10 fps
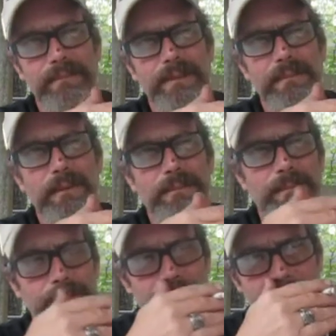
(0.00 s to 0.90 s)

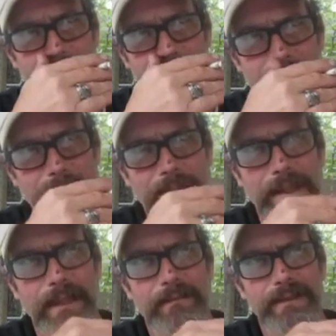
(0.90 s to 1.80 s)
multiple shooters are going
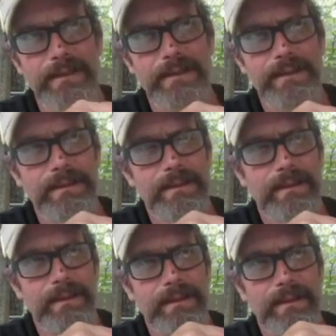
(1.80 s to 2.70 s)
to give us.
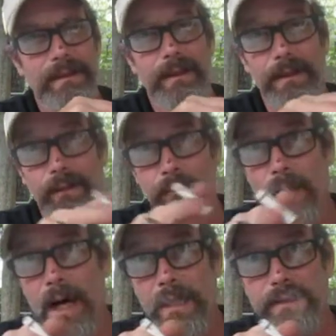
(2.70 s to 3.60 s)

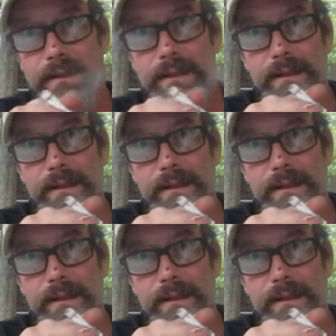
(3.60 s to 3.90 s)
Watch.